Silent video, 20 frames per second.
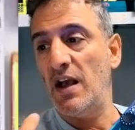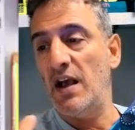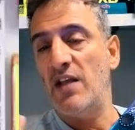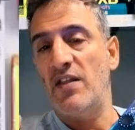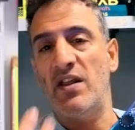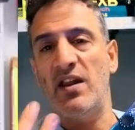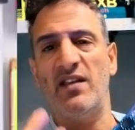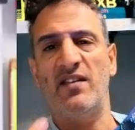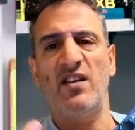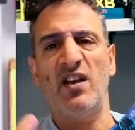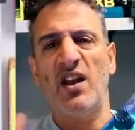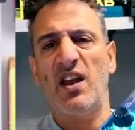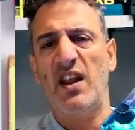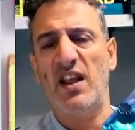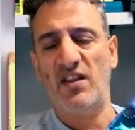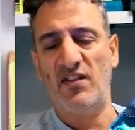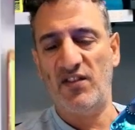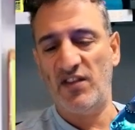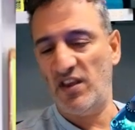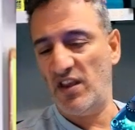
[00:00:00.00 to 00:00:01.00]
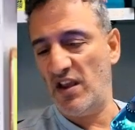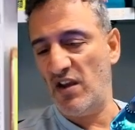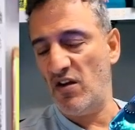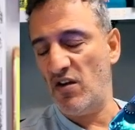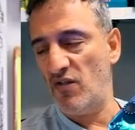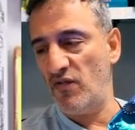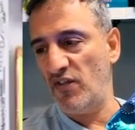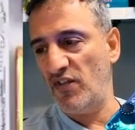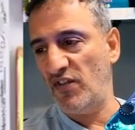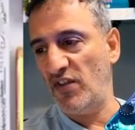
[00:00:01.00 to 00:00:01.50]
And then it's like an
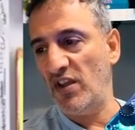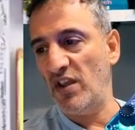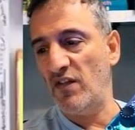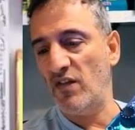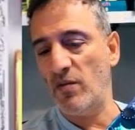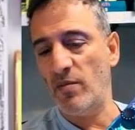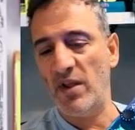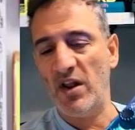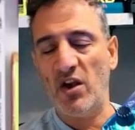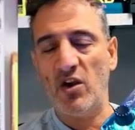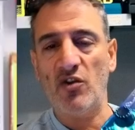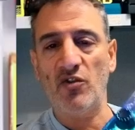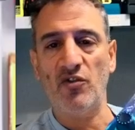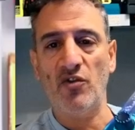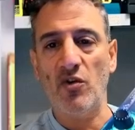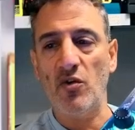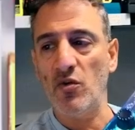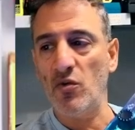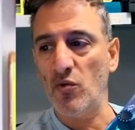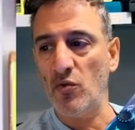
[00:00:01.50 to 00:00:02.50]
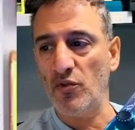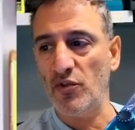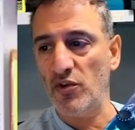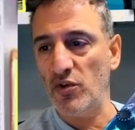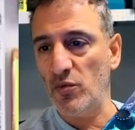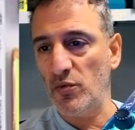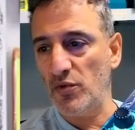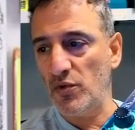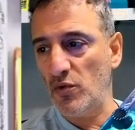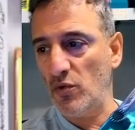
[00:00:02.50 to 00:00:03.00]
SDR receiver, a bit like a dongle that
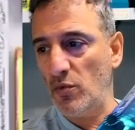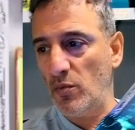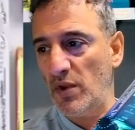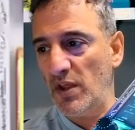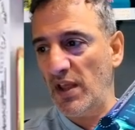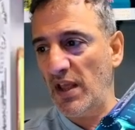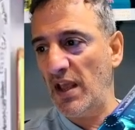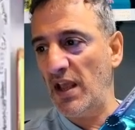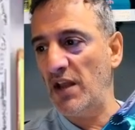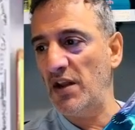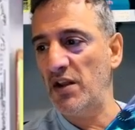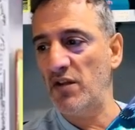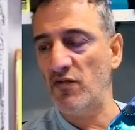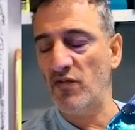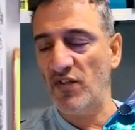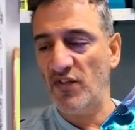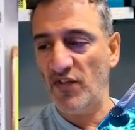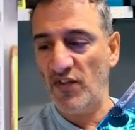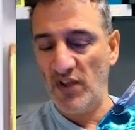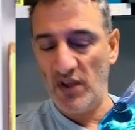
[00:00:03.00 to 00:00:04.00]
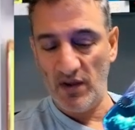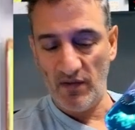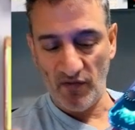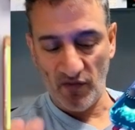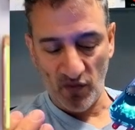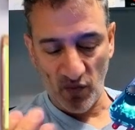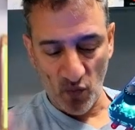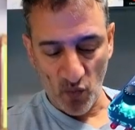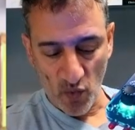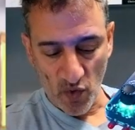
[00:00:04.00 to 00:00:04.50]
you would normally get. And it
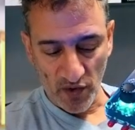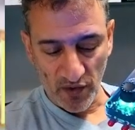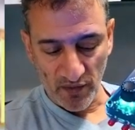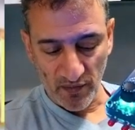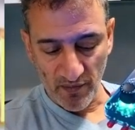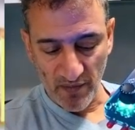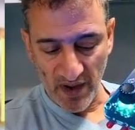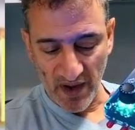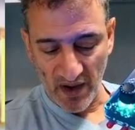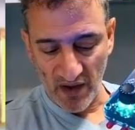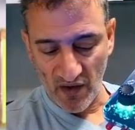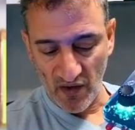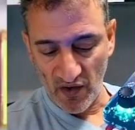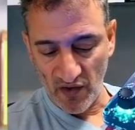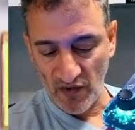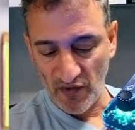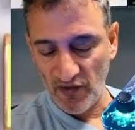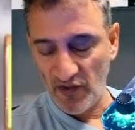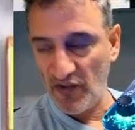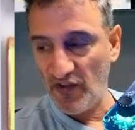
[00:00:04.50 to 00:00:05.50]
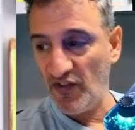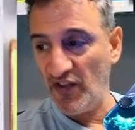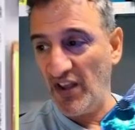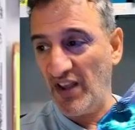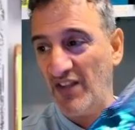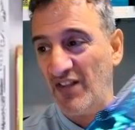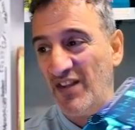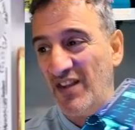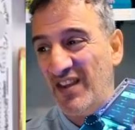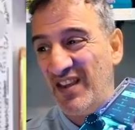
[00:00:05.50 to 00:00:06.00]
receives from one megahertz to
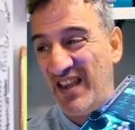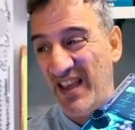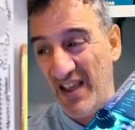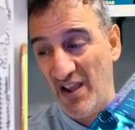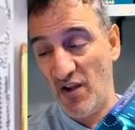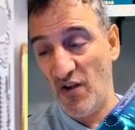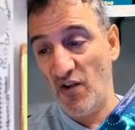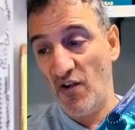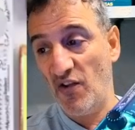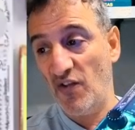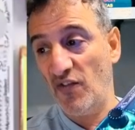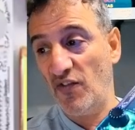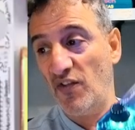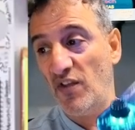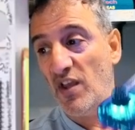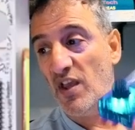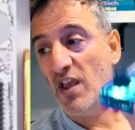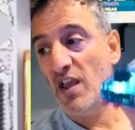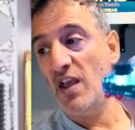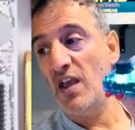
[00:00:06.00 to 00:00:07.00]
six gigahertz.